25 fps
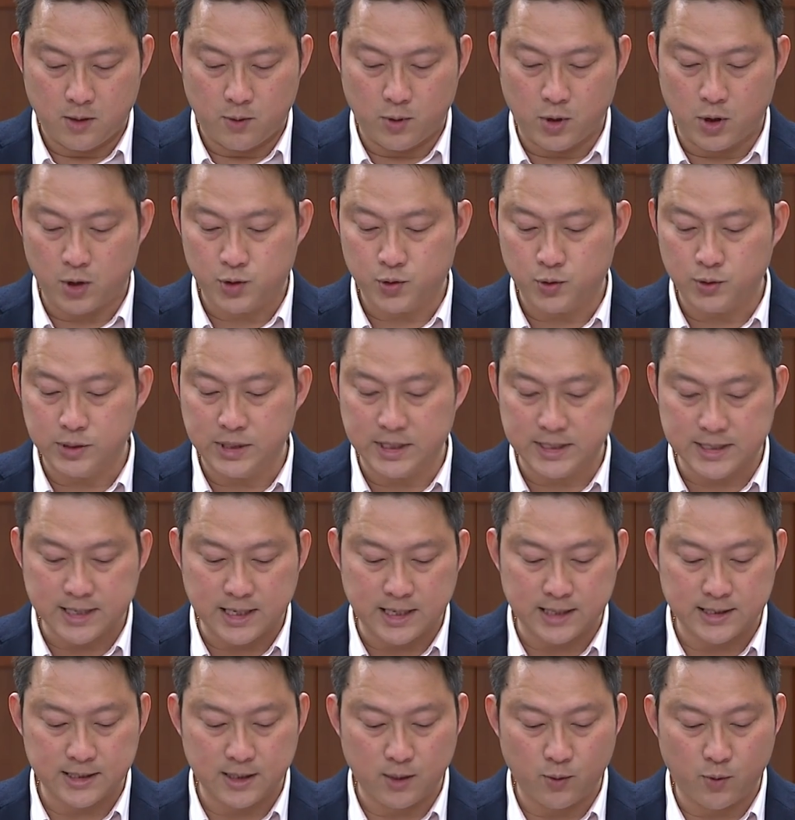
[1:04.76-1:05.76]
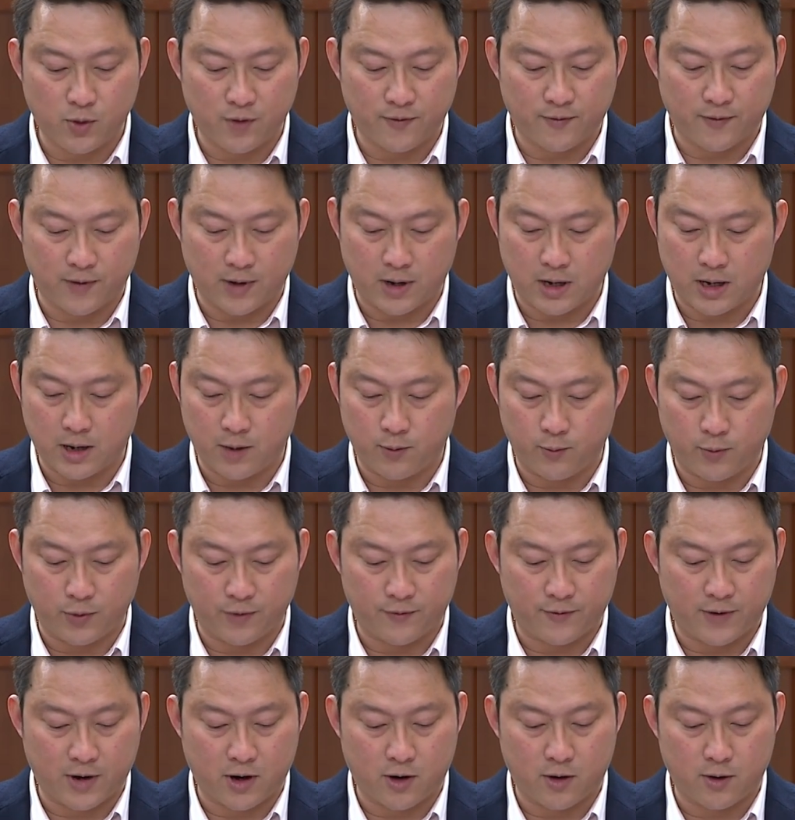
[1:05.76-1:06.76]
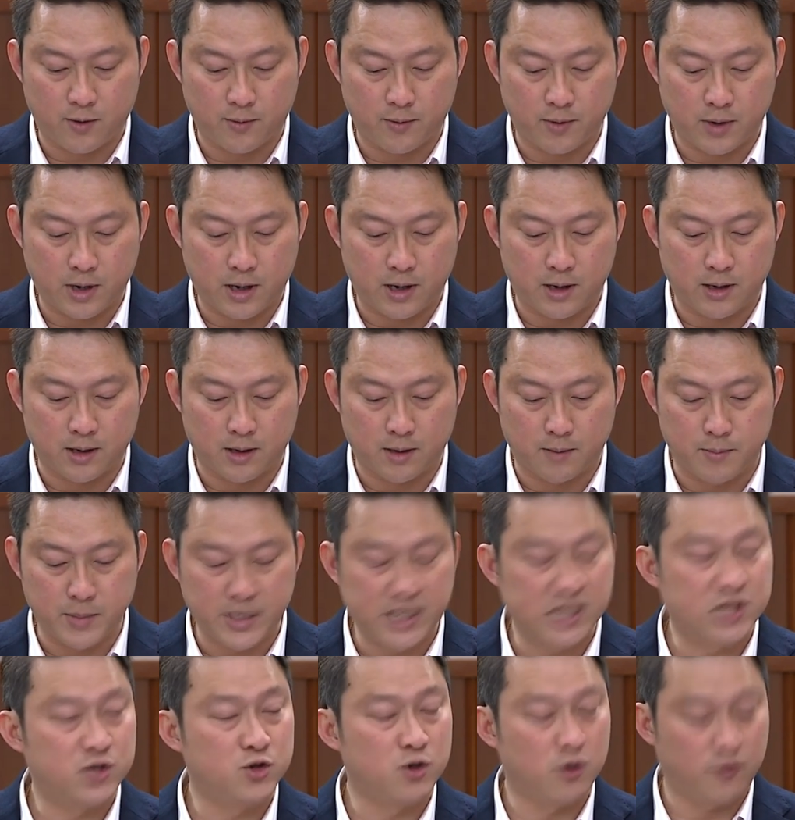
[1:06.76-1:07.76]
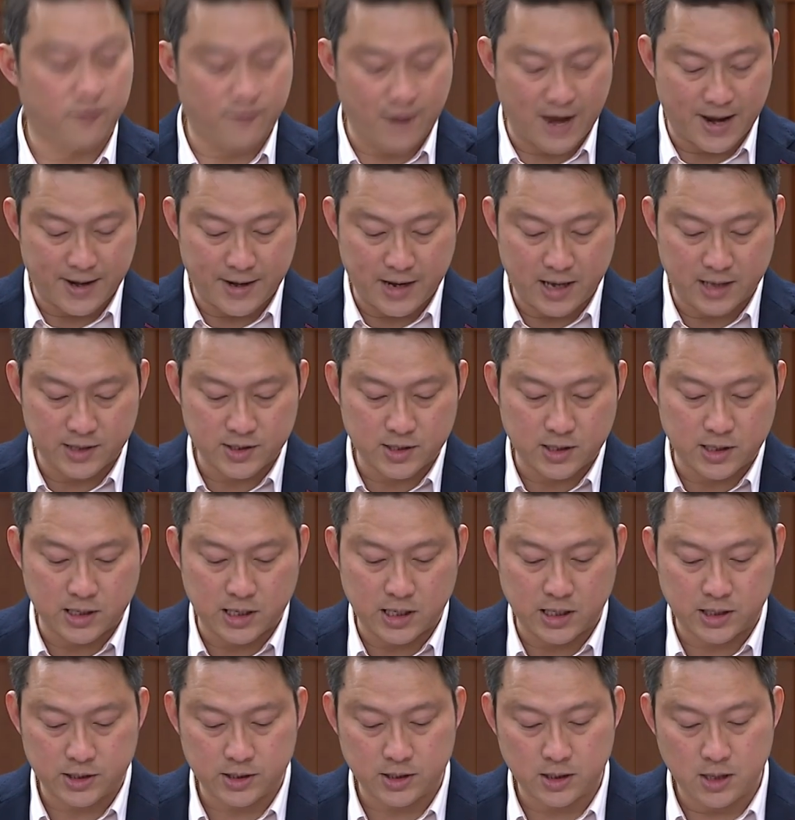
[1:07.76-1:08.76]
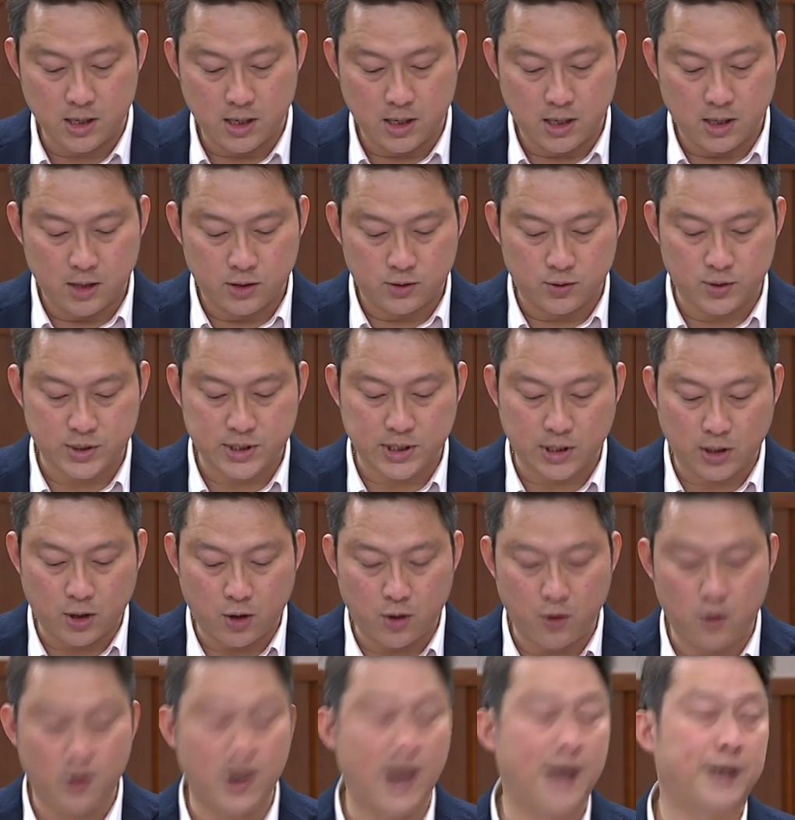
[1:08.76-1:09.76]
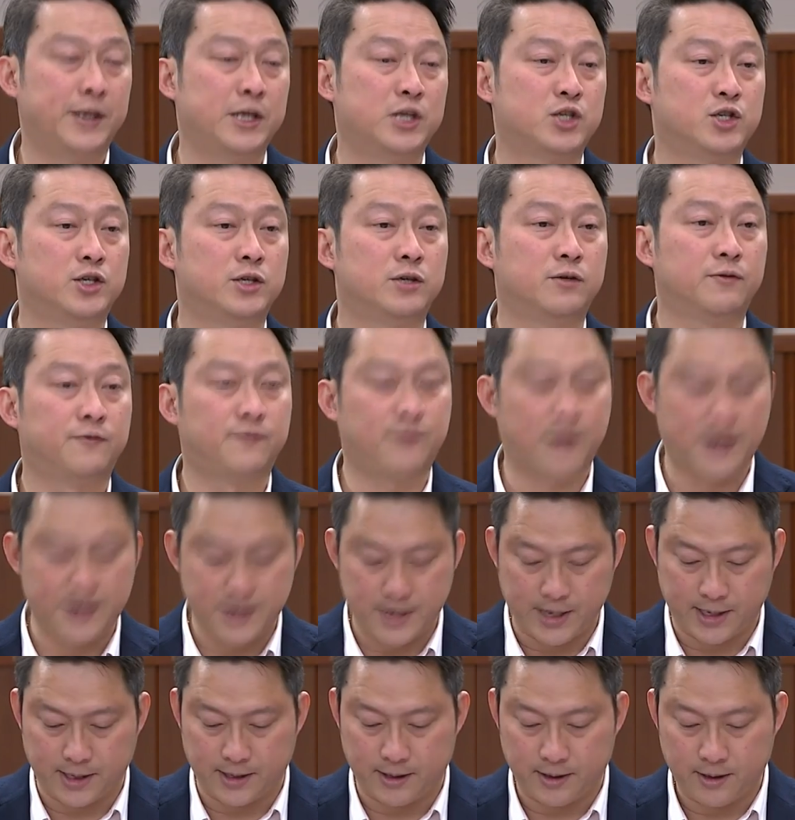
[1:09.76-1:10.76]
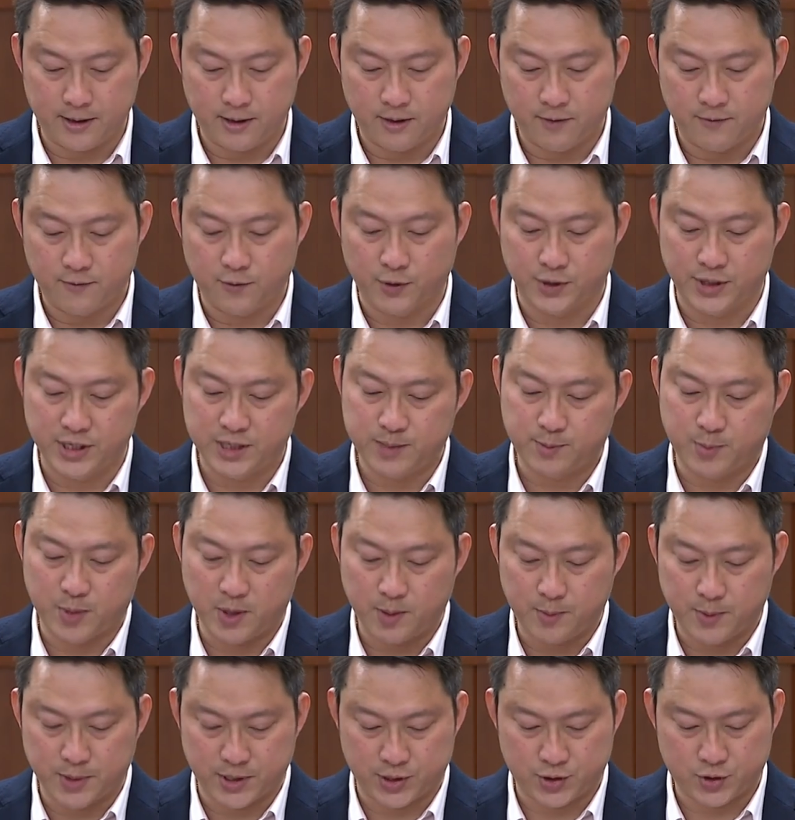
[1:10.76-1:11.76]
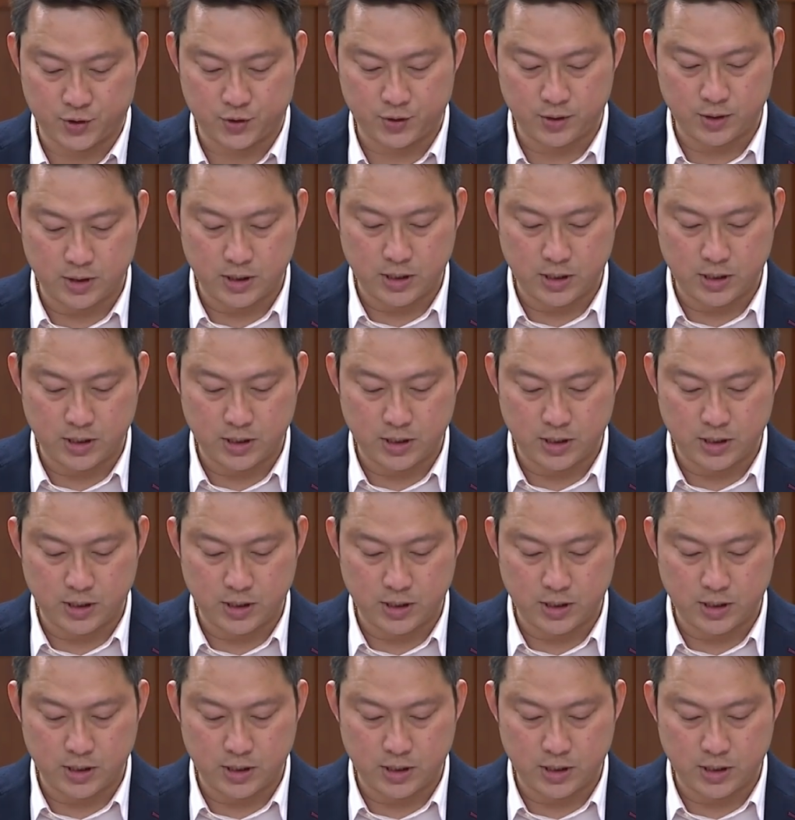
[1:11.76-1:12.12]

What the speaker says: We are also discussing with our Ministry of Finance colleagues to secure additional funding for this purpose.